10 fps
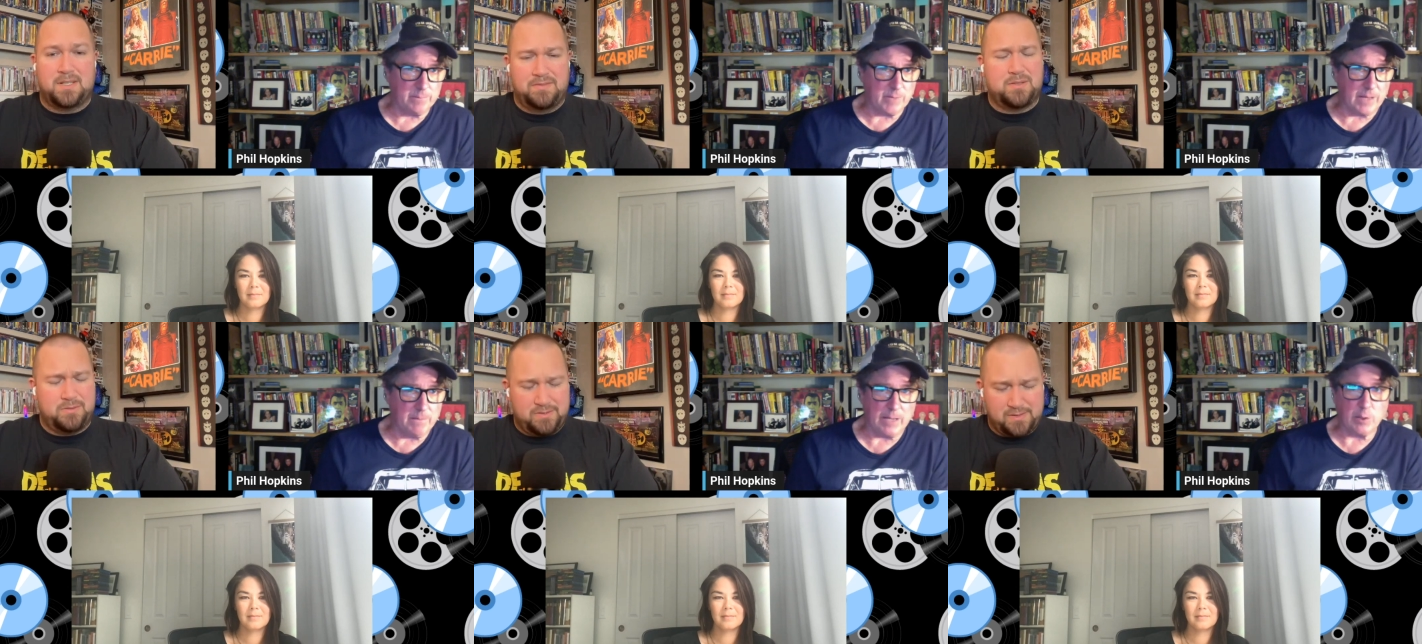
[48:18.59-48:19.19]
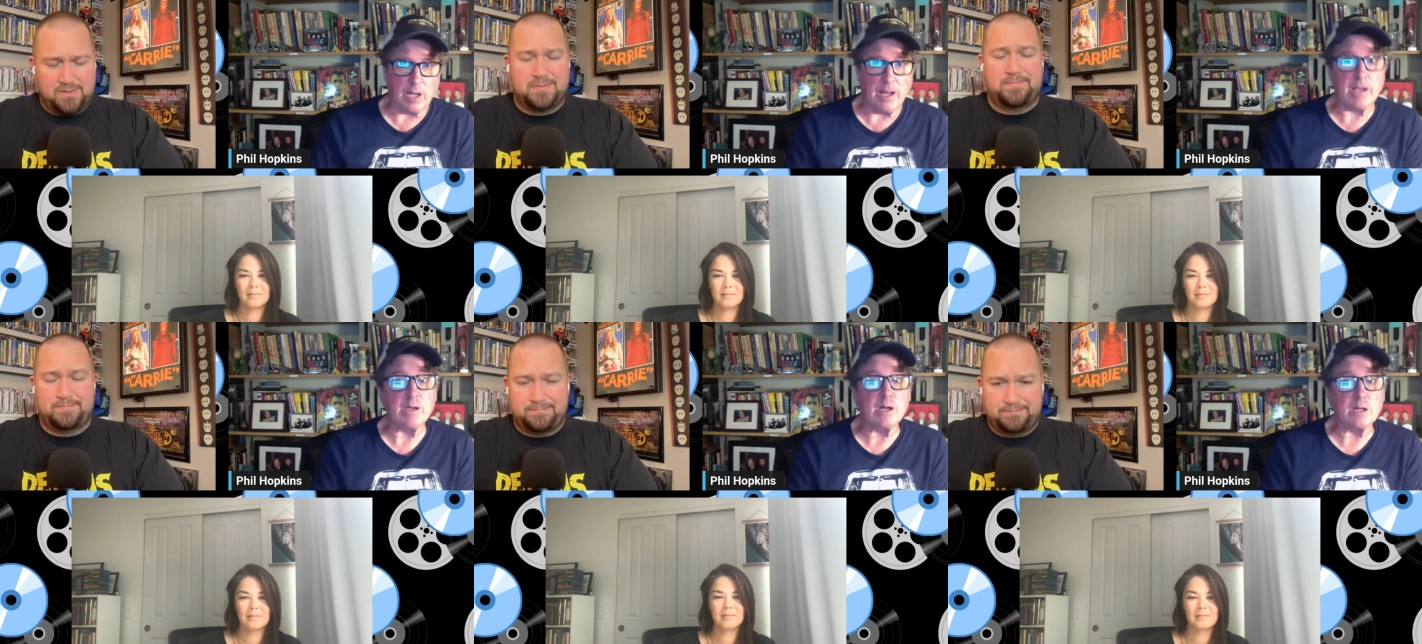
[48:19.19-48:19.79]
Speaker 1: And, and I
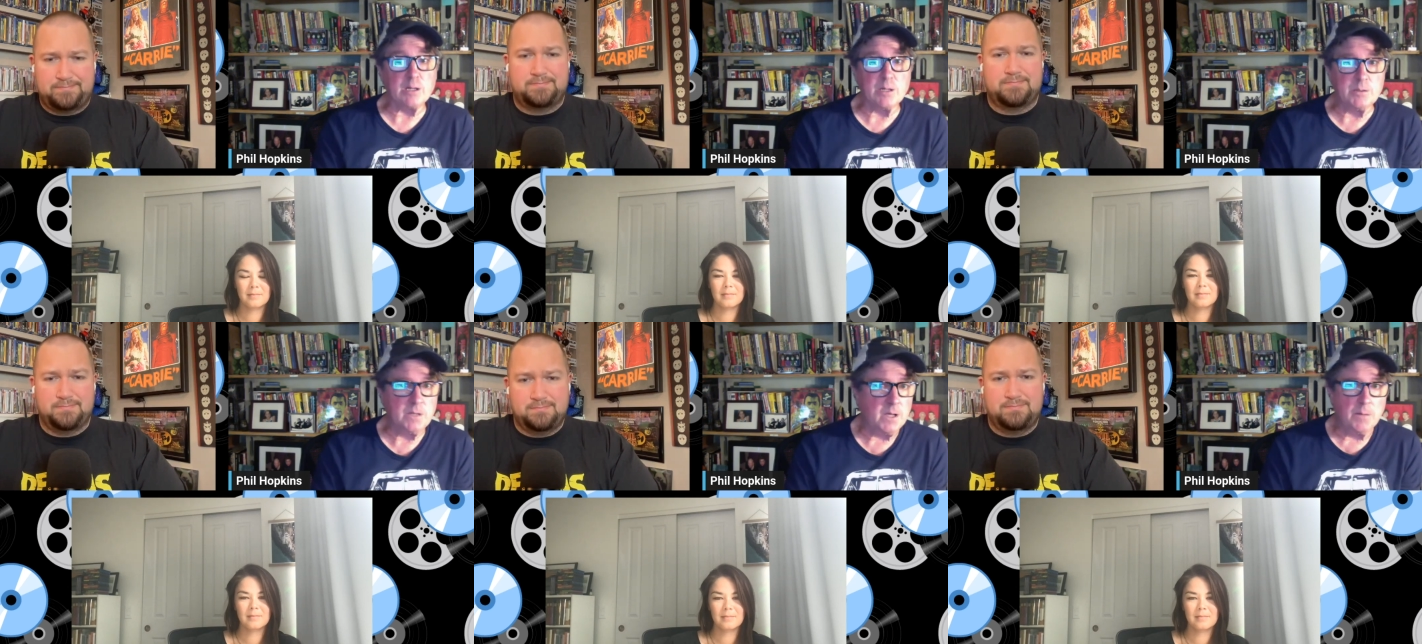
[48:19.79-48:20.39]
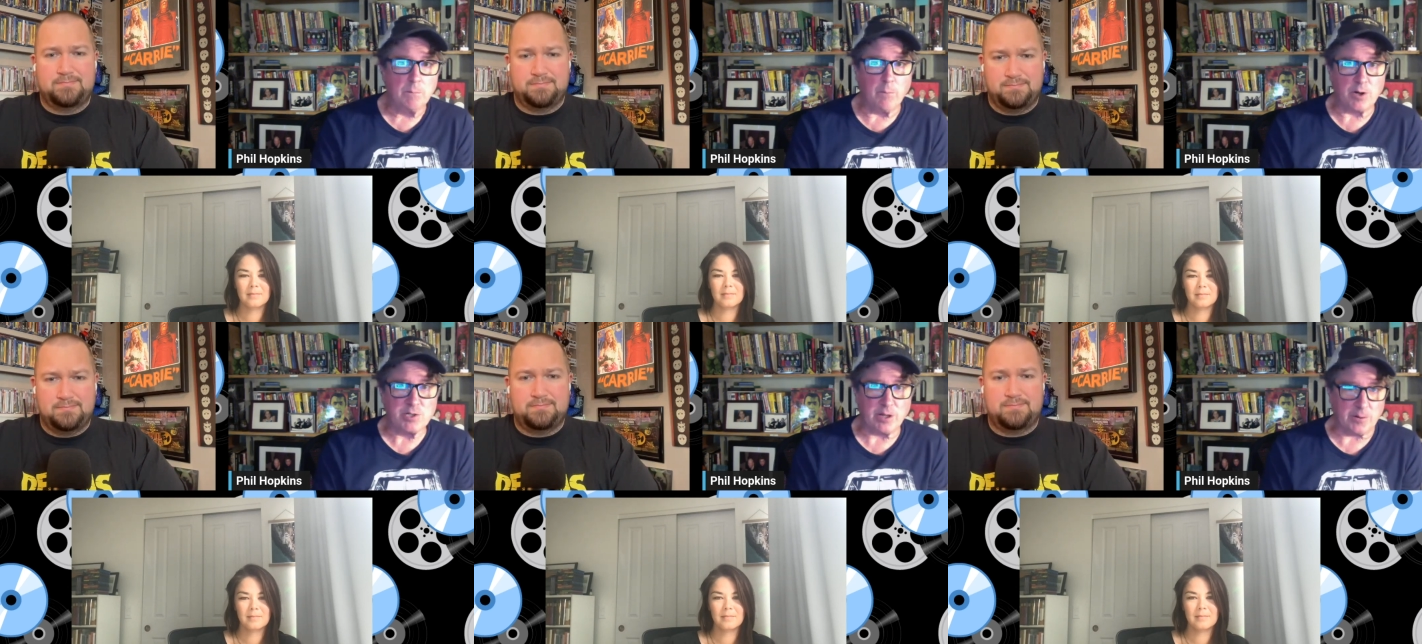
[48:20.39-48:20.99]
include
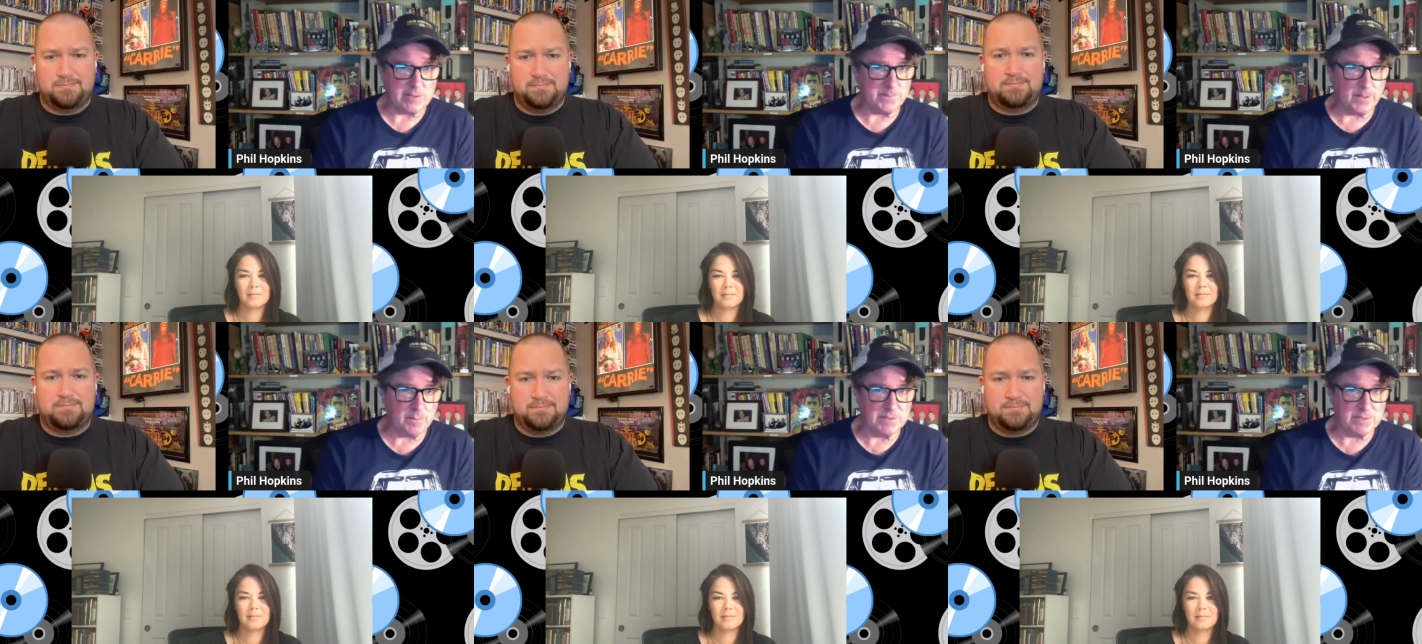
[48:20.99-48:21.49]
martial arts films,